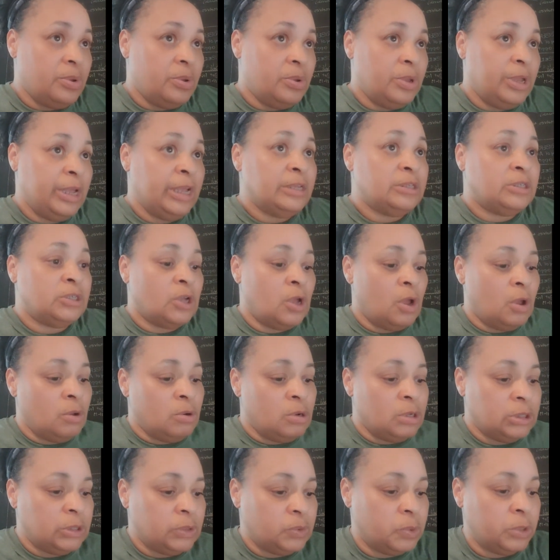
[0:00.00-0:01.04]
He told
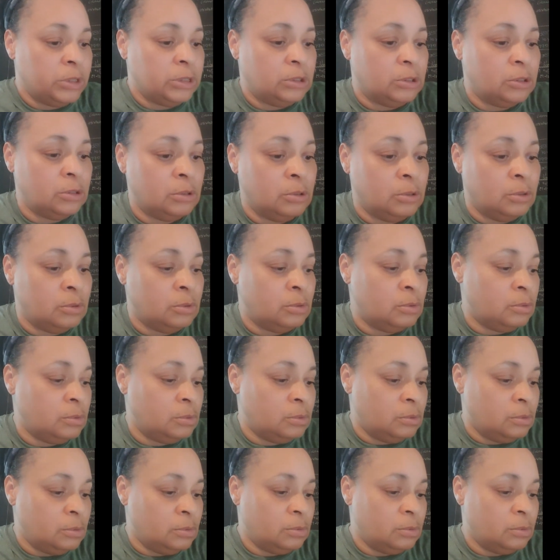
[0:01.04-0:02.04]
us what to do.